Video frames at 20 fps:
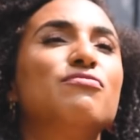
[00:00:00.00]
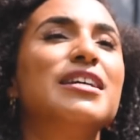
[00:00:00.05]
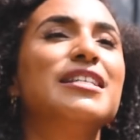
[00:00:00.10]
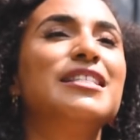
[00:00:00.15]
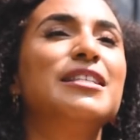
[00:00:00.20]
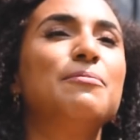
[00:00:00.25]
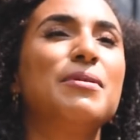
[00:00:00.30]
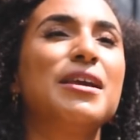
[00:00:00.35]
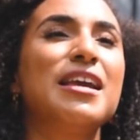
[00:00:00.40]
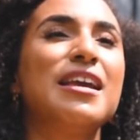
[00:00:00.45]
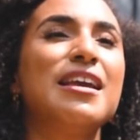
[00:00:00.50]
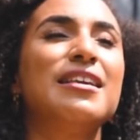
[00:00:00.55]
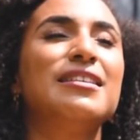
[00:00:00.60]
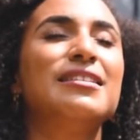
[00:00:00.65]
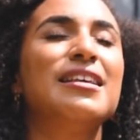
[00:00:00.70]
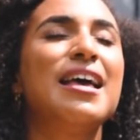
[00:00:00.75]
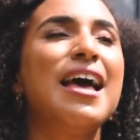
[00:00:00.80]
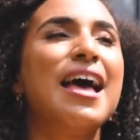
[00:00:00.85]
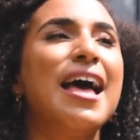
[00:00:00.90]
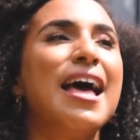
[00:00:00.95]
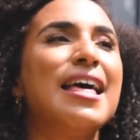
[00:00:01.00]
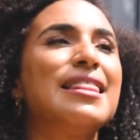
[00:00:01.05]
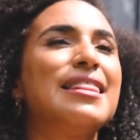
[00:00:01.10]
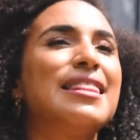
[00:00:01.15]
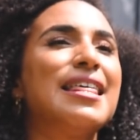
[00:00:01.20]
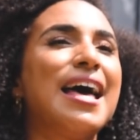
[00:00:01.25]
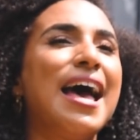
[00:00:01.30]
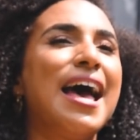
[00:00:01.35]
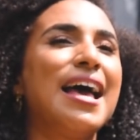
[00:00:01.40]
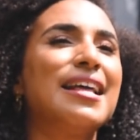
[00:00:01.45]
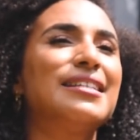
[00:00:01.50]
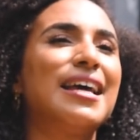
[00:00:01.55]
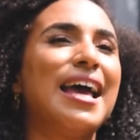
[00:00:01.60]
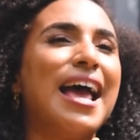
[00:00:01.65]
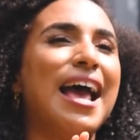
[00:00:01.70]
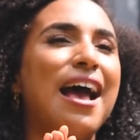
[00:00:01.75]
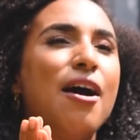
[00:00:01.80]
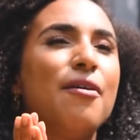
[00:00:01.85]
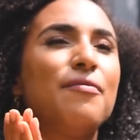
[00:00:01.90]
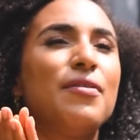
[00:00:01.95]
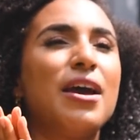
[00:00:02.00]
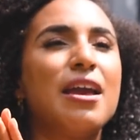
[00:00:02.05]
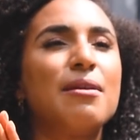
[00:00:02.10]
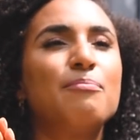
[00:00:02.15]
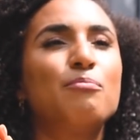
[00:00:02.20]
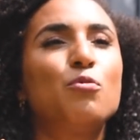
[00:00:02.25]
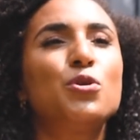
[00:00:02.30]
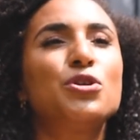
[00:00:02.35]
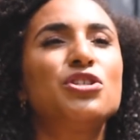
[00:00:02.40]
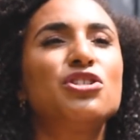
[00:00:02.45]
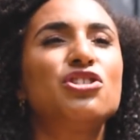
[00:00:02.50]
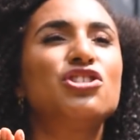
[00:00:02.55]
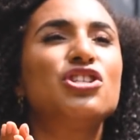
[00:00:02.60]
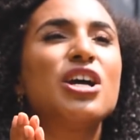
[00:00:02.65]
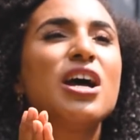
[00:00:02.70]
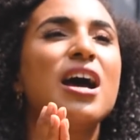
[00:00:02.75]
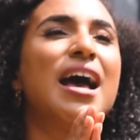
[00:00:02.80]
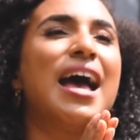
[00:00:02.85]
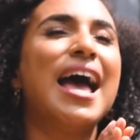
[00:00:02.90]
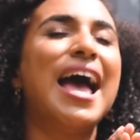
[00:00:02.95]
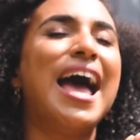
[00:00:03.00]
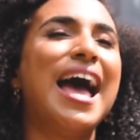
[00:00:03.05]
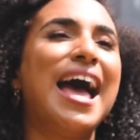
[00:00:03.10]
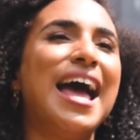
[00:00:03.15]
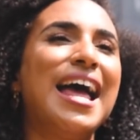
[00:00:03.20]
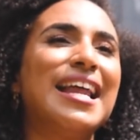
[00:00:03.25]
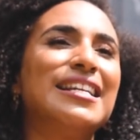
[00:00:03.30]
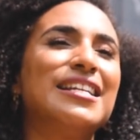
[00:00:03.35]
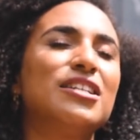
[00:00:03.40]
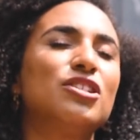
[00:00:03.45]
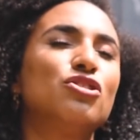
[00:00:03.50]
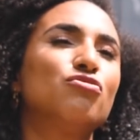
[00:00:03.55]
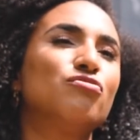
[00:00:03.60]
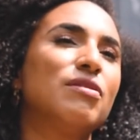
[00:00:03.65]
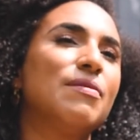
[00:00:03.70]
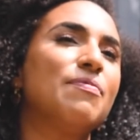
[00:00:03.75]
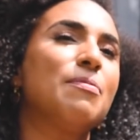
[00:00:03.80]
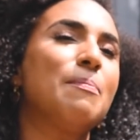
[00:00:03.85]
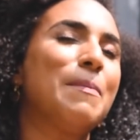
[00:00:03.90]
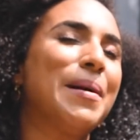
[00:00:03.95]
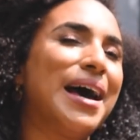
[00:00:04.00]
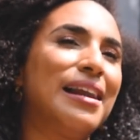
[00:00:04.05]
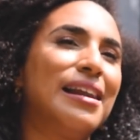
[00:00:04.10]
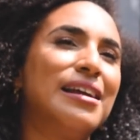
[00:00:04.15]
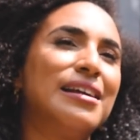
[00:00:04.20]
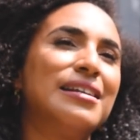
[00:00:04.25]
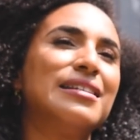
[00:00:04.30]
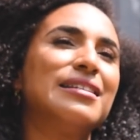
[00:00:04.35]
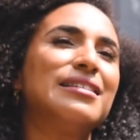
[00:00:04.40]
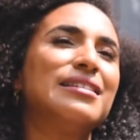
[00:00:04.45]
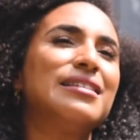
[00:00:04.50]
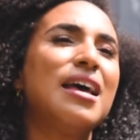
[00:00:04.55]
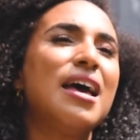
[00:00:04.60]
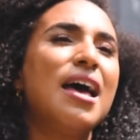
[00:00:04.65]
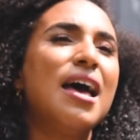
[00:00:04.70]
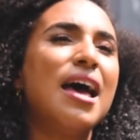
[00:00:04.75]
recipes that have a moisture and strength balance